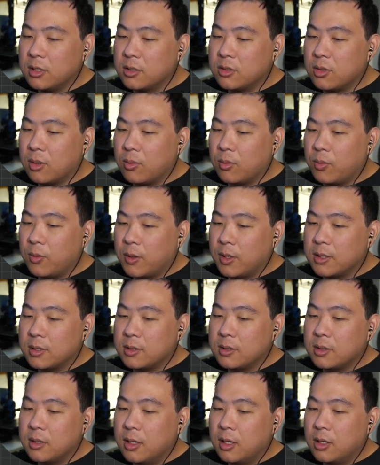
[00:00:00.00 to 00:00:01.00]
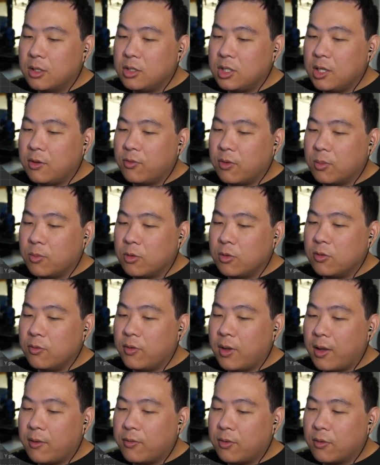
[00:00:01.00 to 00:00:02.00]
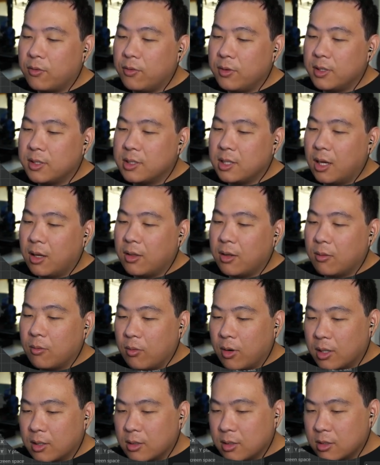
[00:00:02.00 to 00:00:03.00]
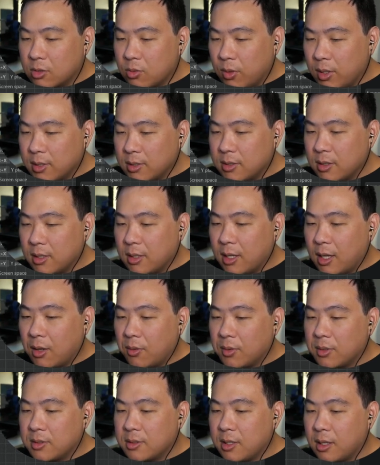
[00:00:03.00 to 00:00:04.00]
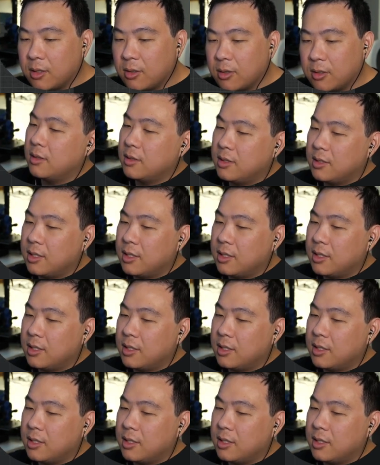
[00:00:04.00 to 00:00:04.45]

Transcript: So I'm going to press G for move, F for freestyle, then right click twice, and now it's centered.